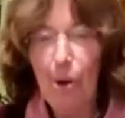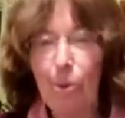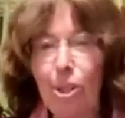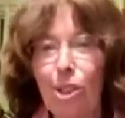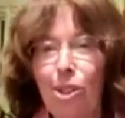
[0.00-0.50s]

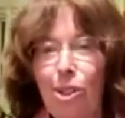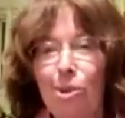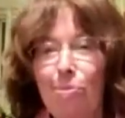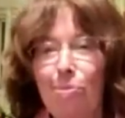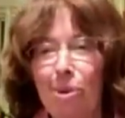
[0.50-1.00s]
is only
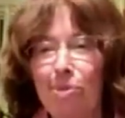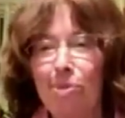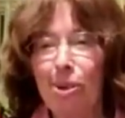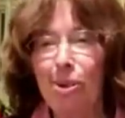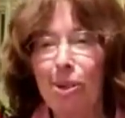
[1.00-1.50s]
born
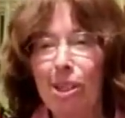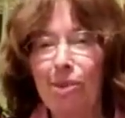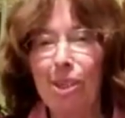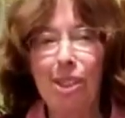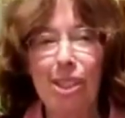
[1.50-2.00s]
because of
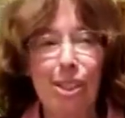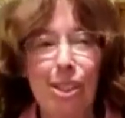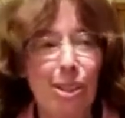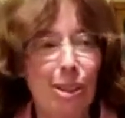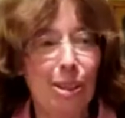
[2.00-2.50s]
his
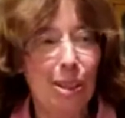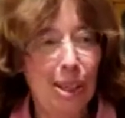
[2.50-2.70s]
sister